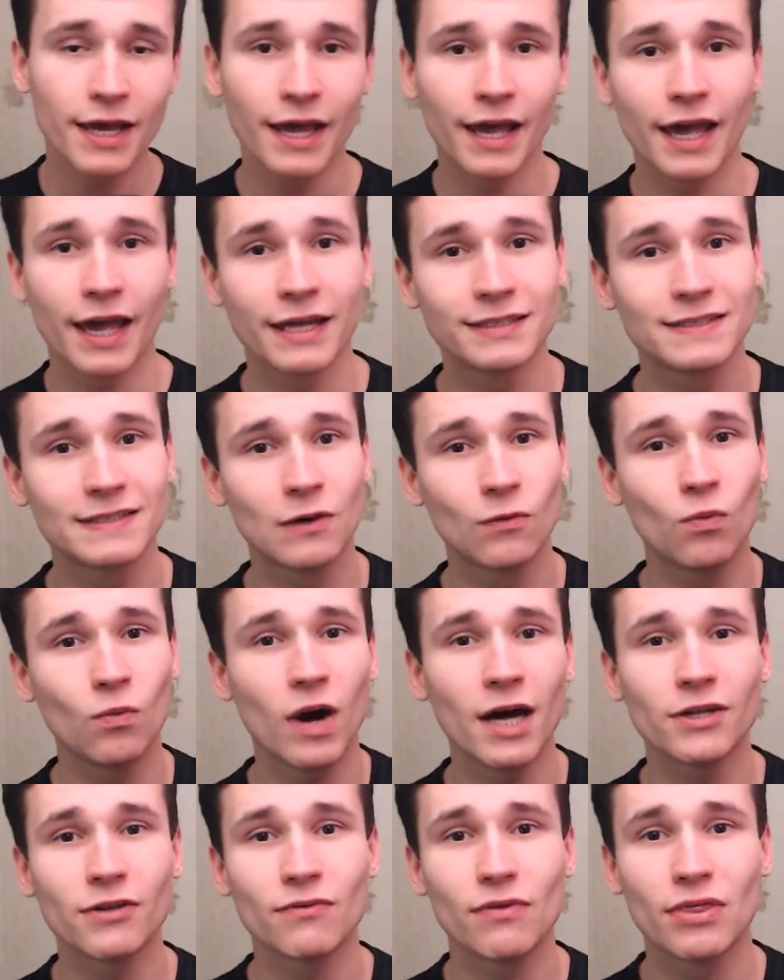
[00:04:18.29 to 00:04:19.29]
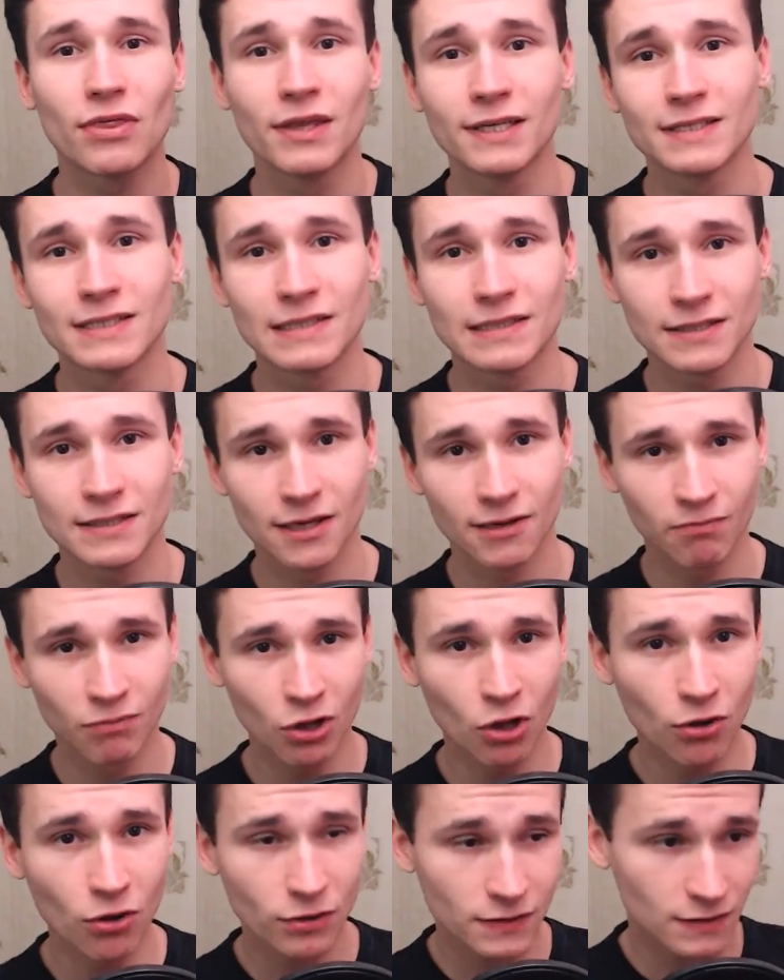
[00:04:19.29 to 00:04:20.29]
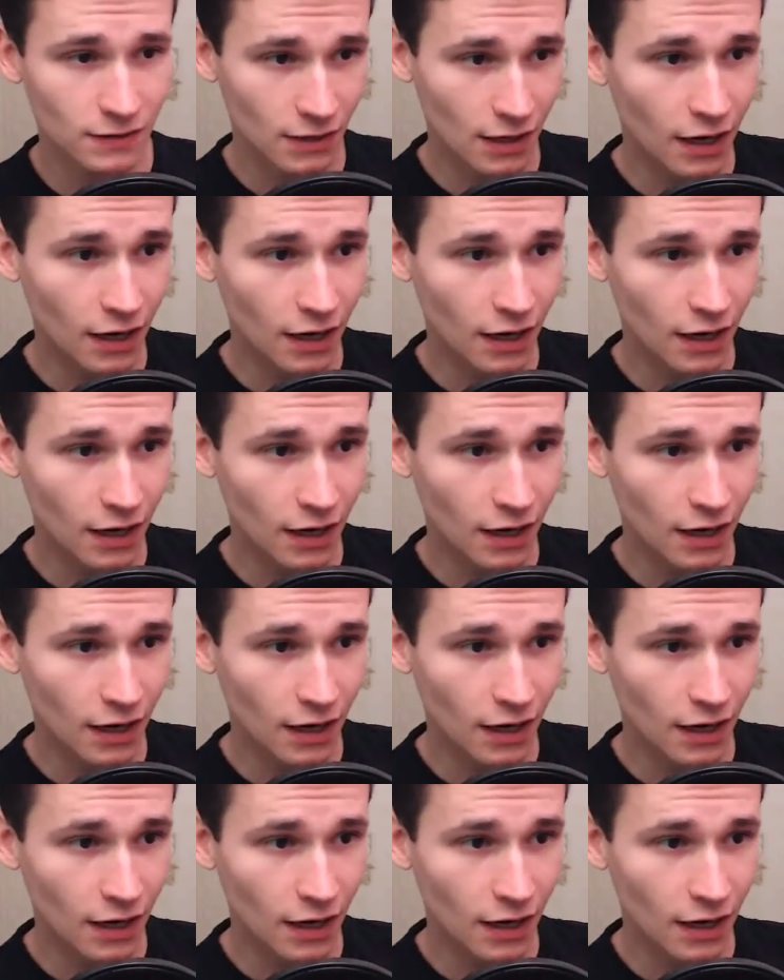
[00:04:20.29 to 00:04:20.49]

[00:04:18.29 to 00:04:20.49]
and one of these uh, blocks